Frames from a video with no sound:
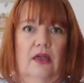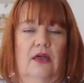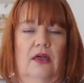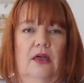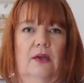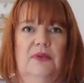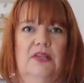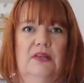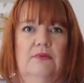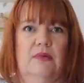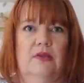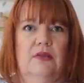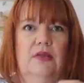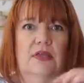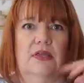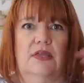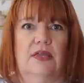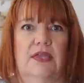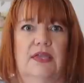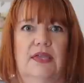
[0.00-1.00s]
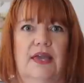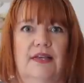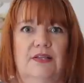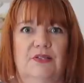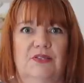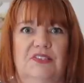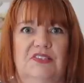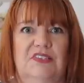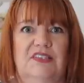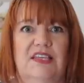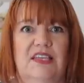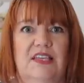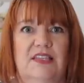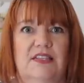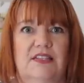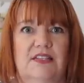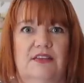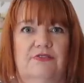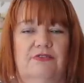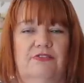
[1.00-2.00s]
I mean, can you see
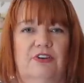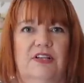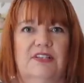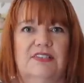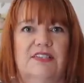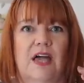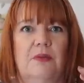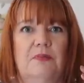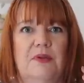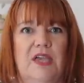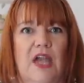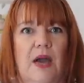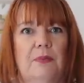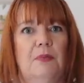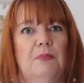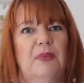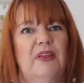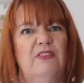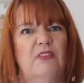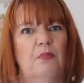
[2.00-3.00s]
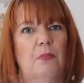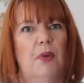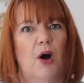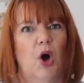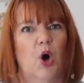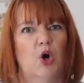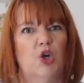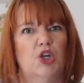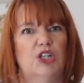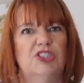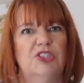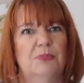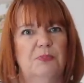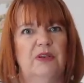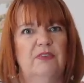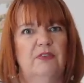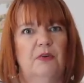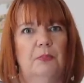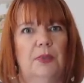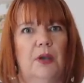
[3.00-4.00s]
the difference? I become a bit of a box, a
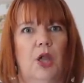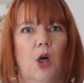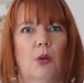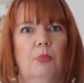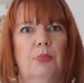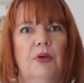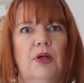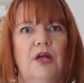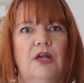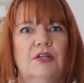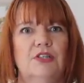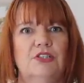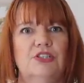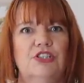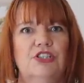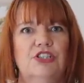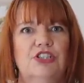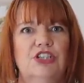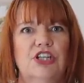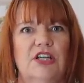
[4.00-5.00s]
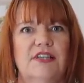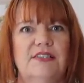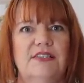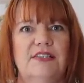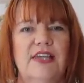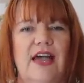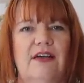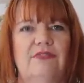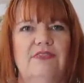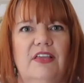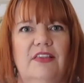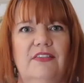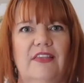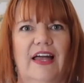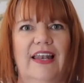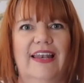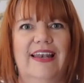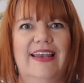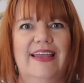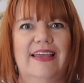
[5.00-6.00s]
bit of a blob. So just having
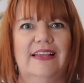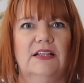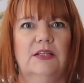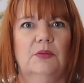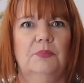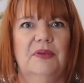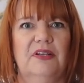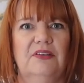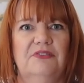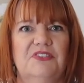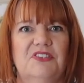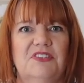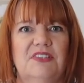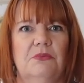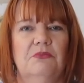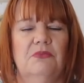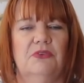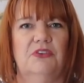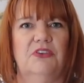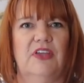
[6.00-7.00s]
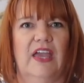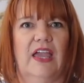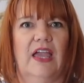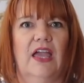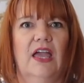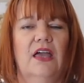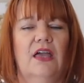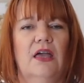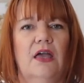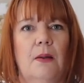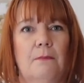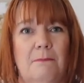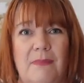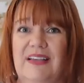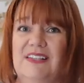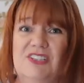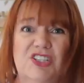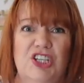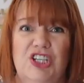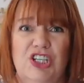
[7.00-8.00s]
that little bit of something
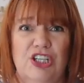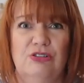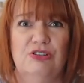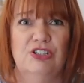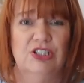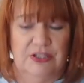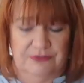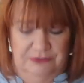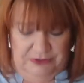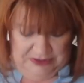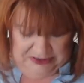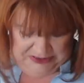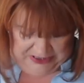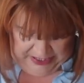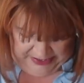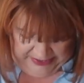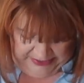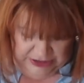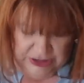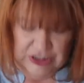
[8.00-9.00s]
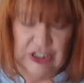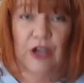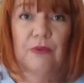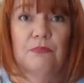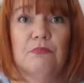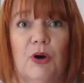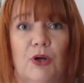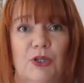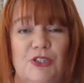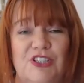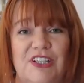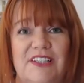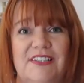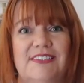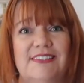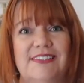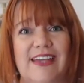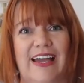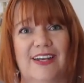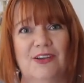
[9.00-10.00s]
makes a huge difference, and it's so
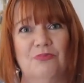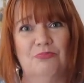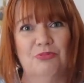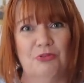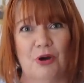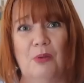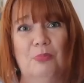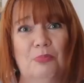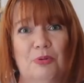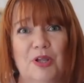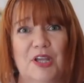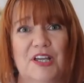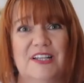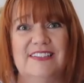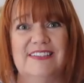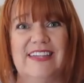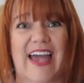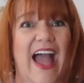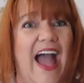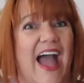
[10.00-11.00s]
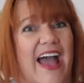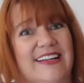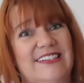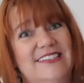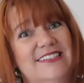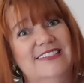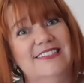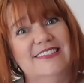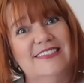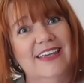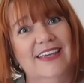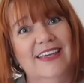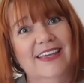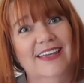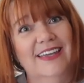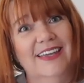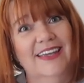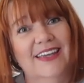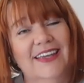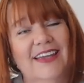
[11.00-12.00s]
modest and appropriate, and
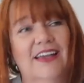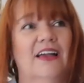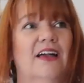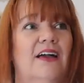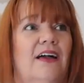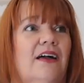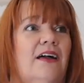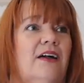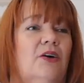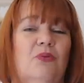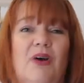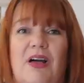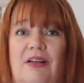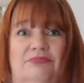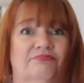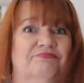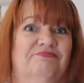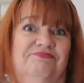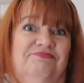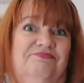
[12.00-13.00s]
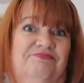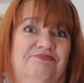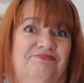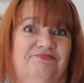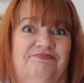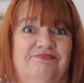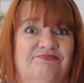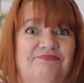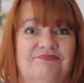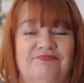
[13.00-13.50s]
well, I